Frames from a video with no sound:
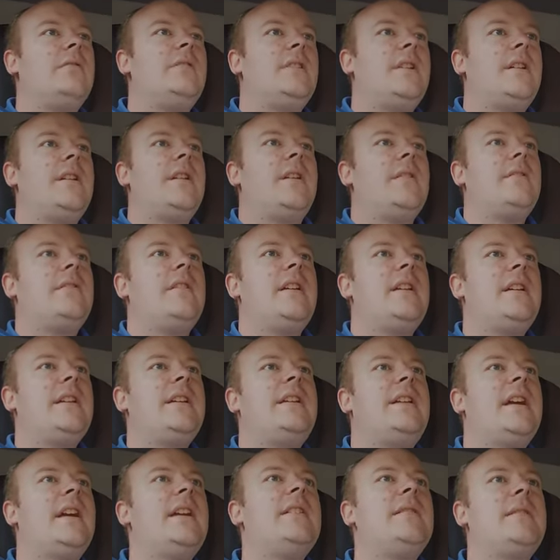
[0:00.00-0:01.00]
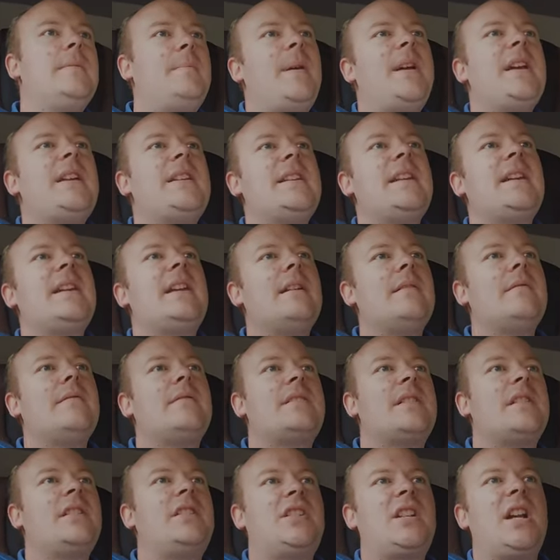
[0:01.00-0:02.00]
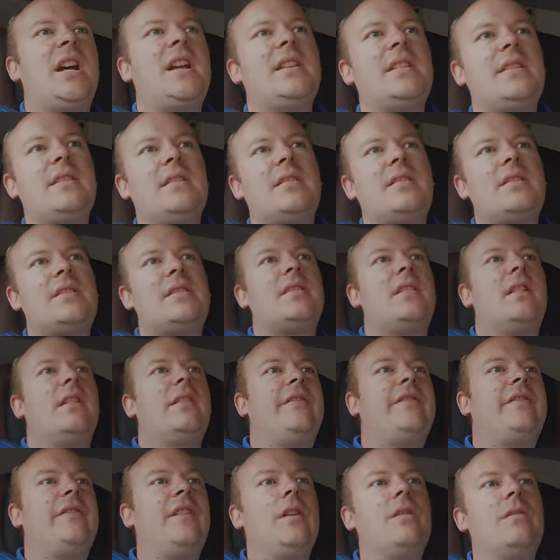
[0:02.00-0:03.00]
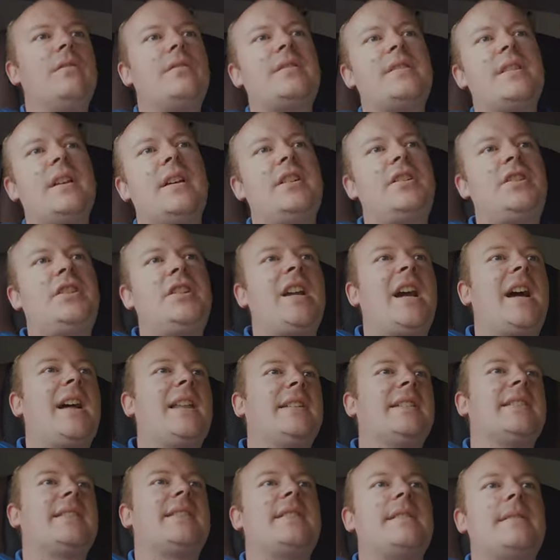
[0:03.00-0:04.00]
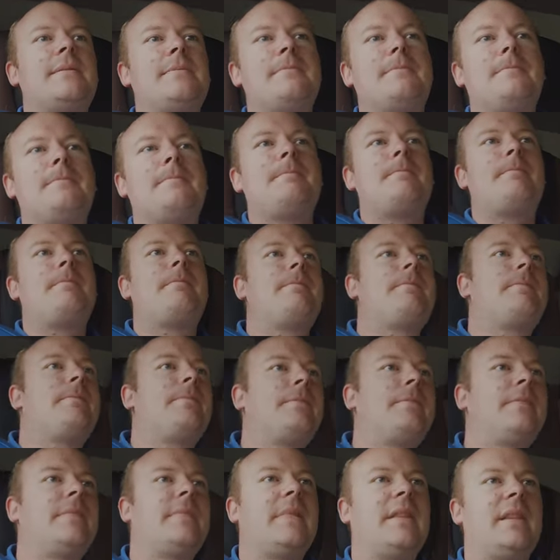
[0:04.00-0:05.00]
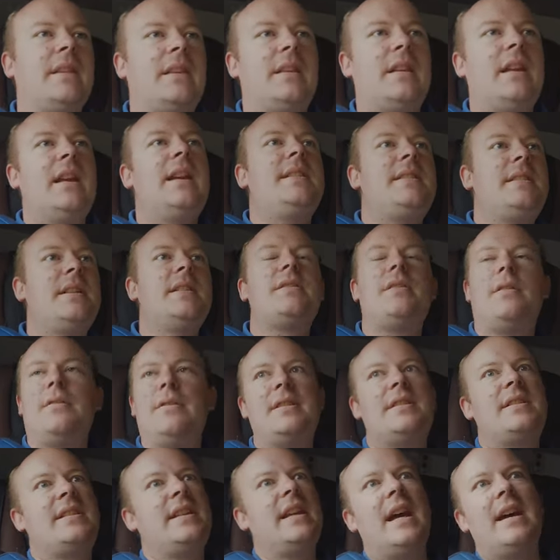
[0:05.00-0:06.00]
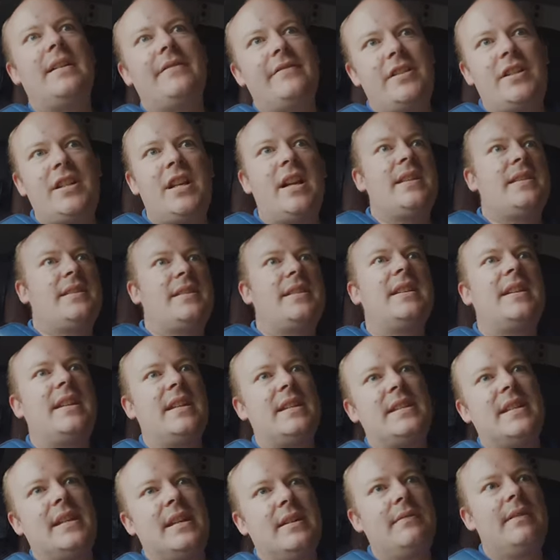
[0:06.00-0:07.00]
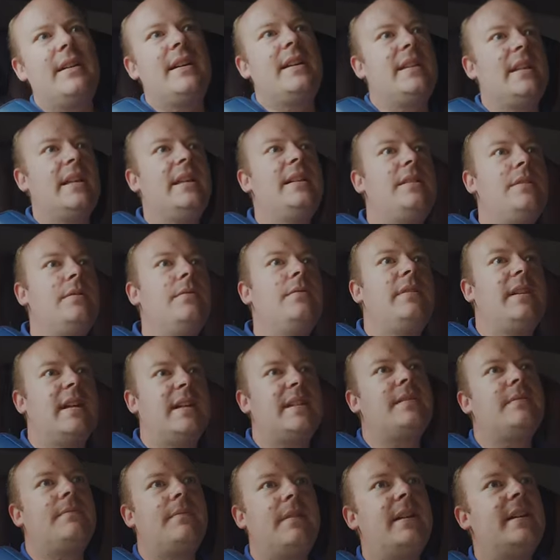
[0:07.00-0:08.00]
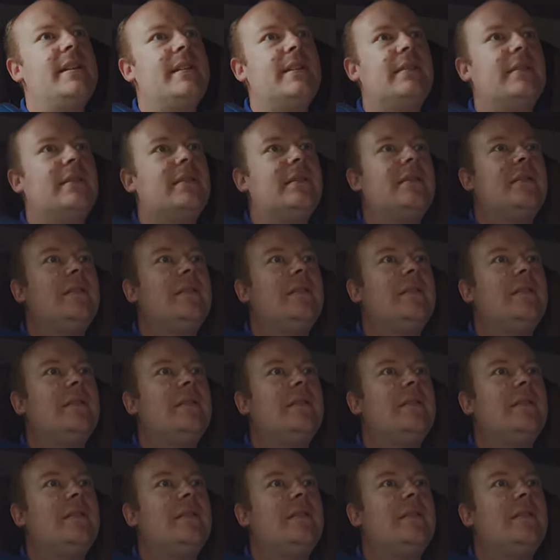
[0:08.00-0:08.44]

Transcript: you know, it, it basically gives the chance, a fox a chance. It does honestly have a chance of getting away, and they do get away.